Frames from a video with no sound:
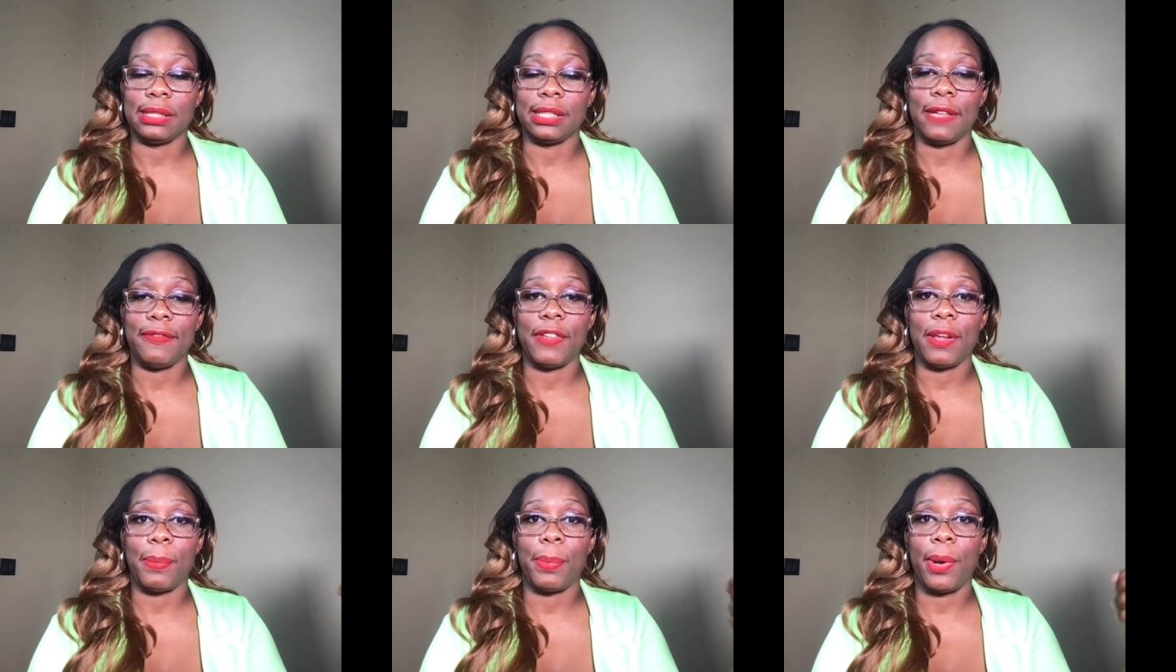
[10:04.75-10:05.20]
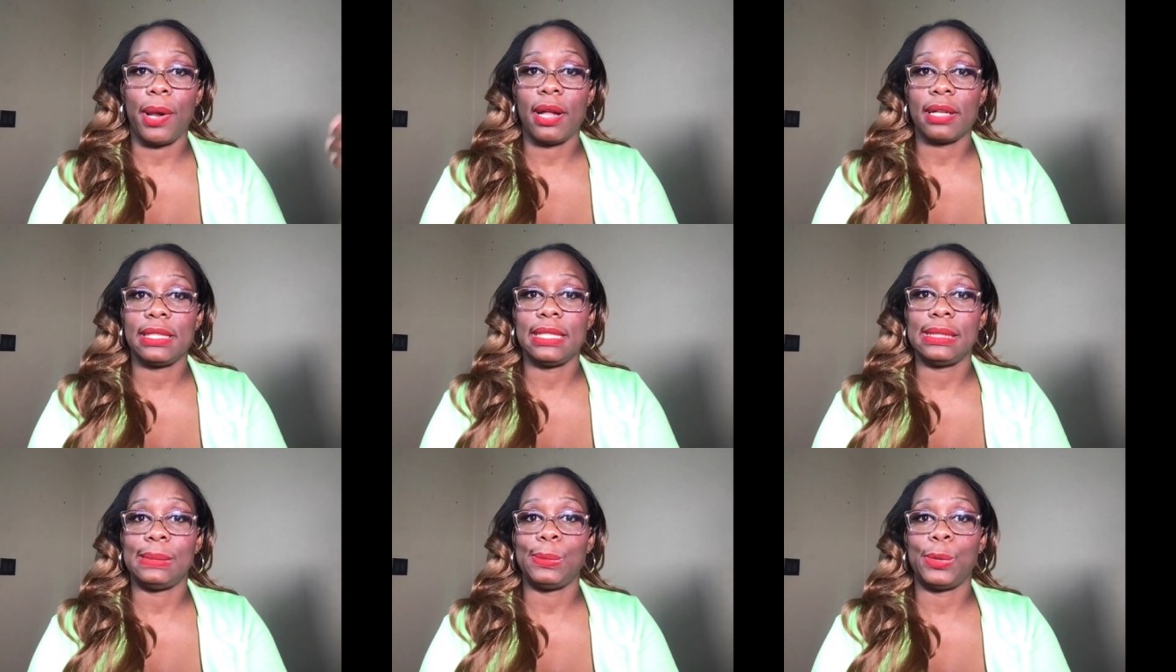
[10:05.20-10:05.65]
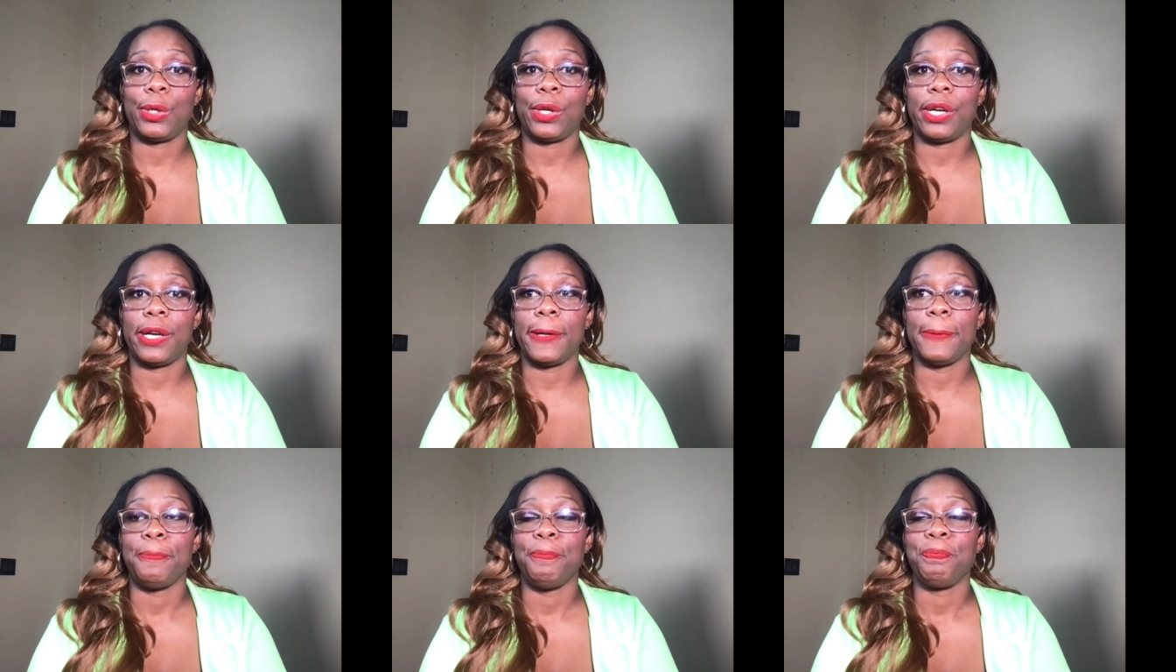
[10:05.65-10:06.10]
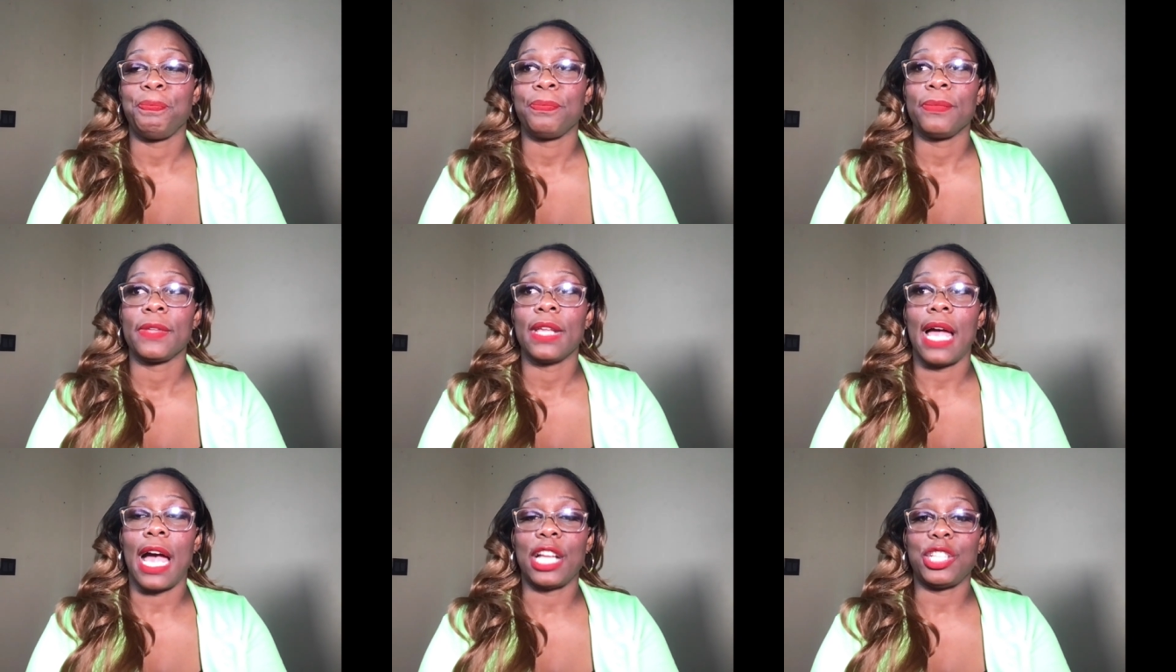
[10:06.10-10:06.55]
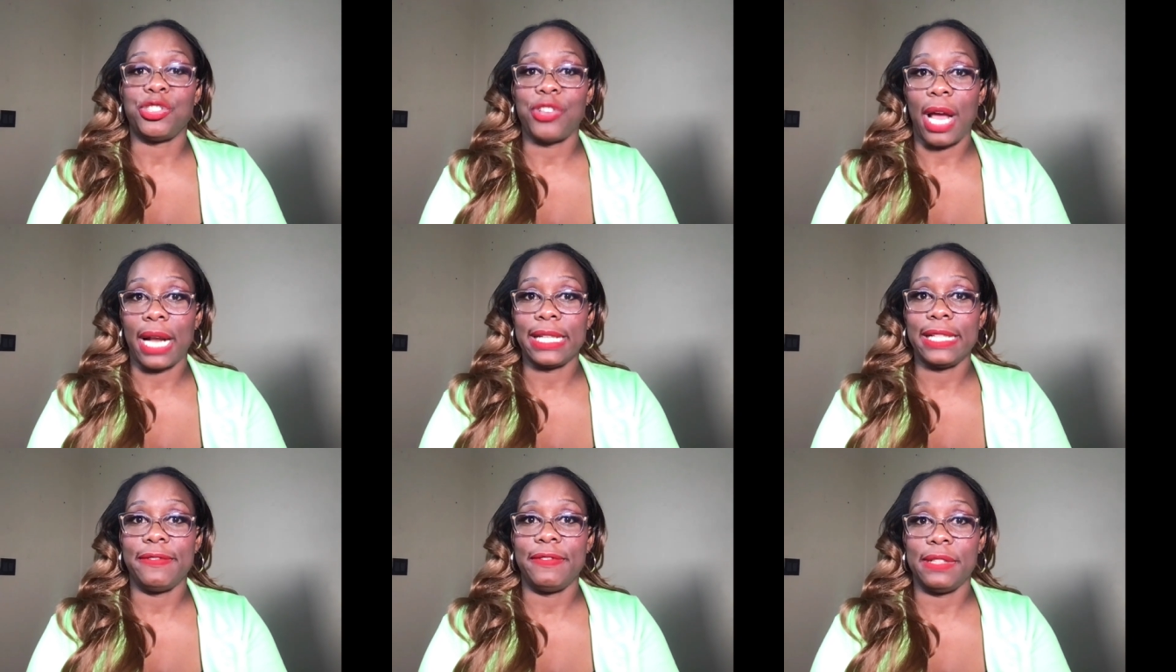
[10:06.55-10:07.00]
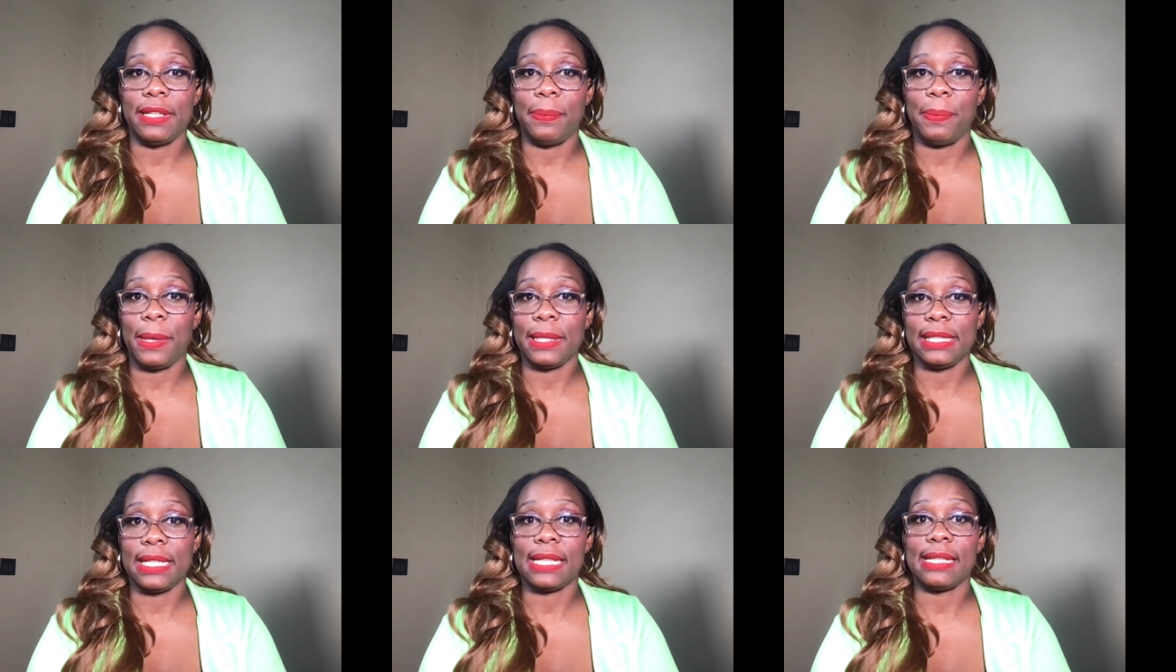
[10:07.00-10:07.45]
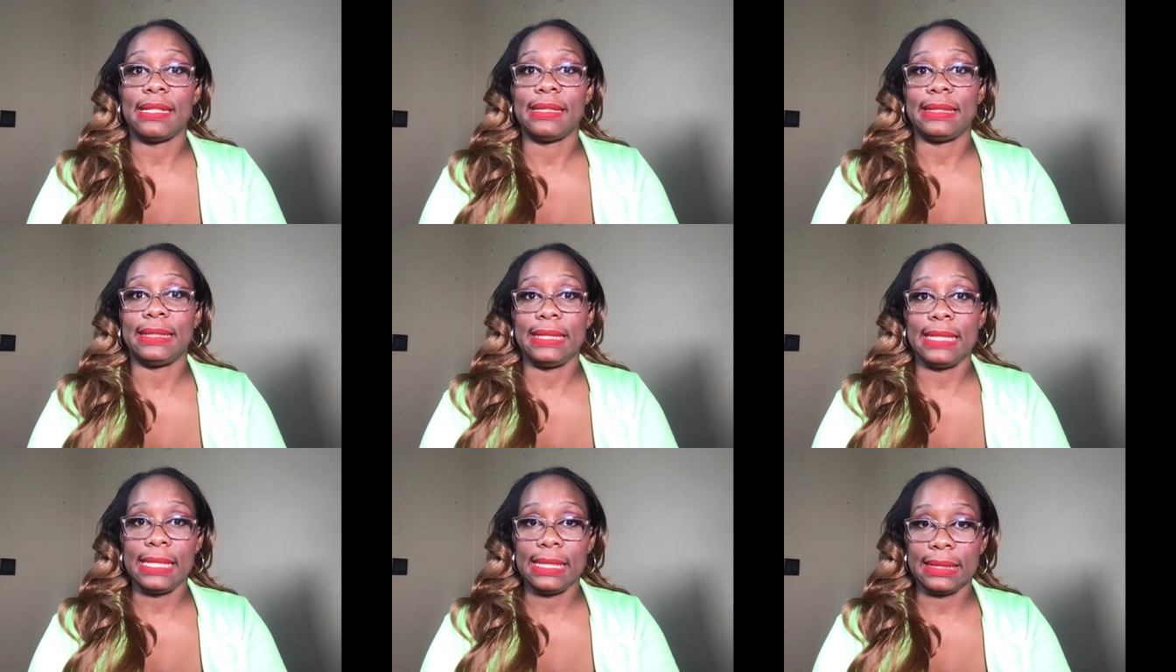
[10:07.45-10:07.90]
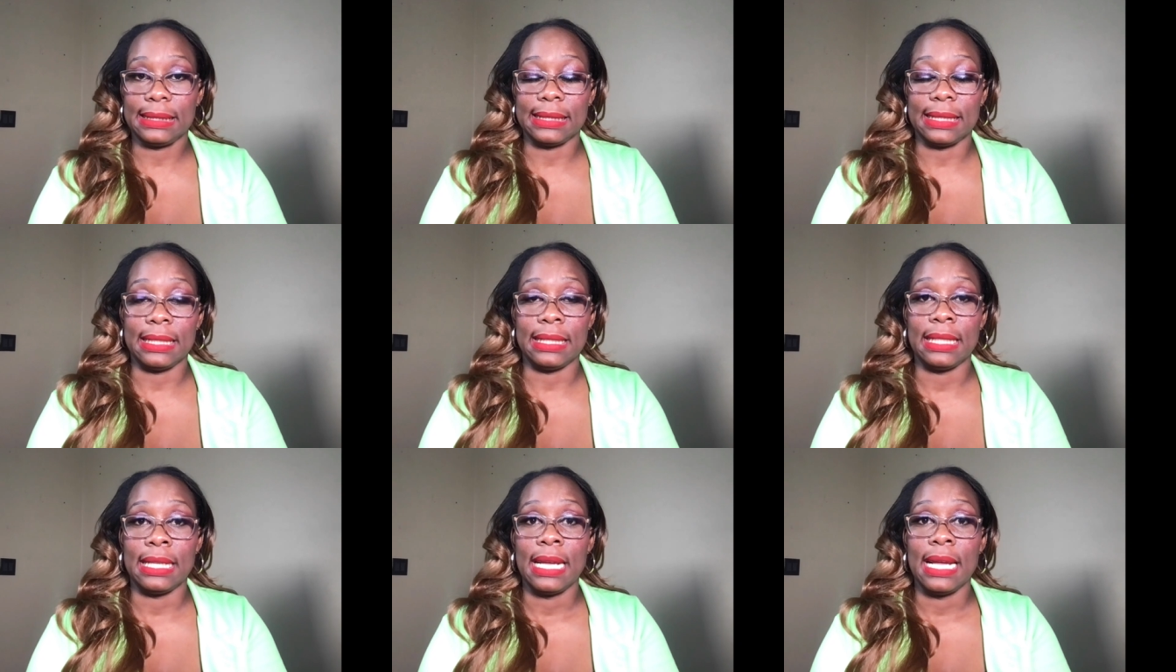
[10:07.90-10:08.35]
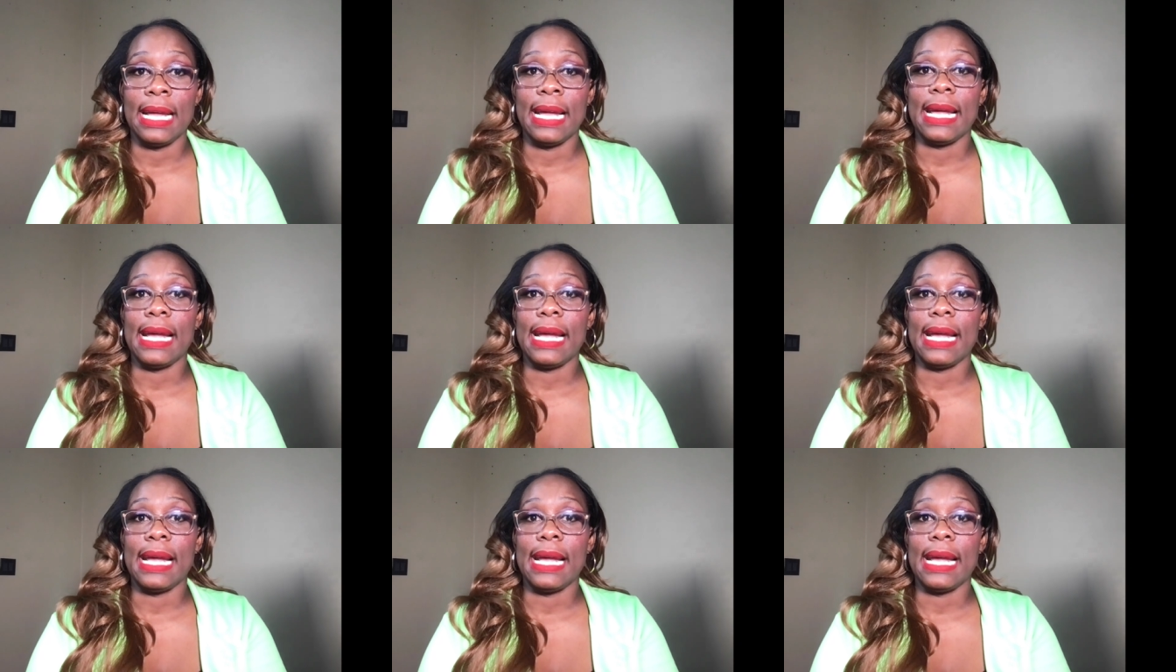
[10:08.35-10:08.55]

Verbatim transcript: So if your product is more attractive in a particular season,